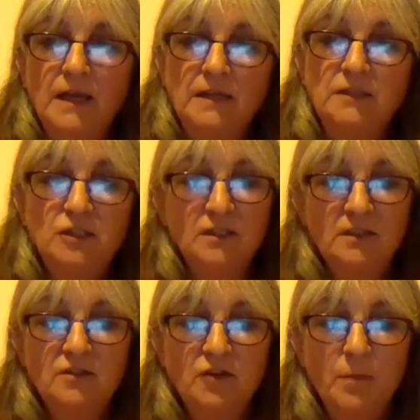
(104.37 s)
energy
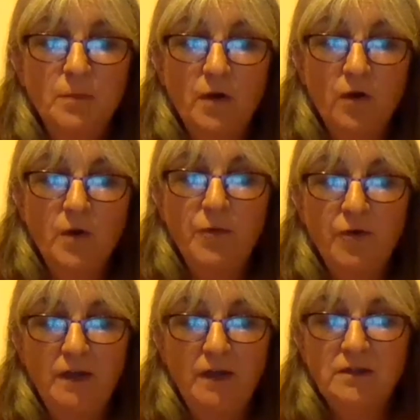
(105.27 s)
system
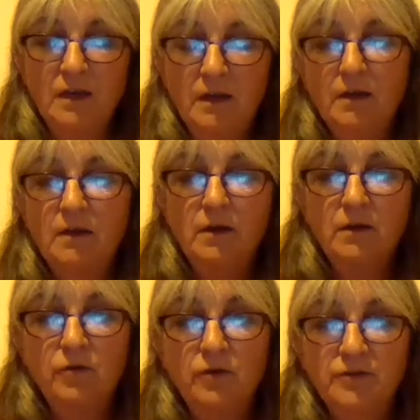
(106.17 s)
operating
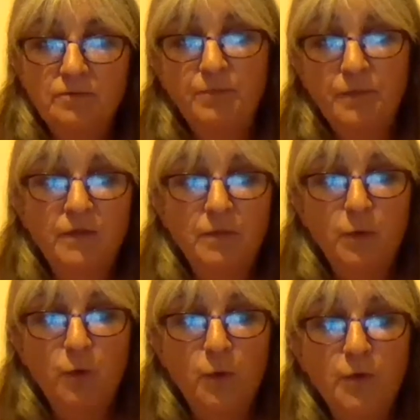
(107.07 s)
across the
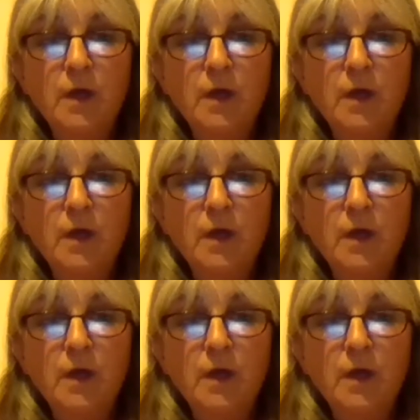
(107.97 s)
board.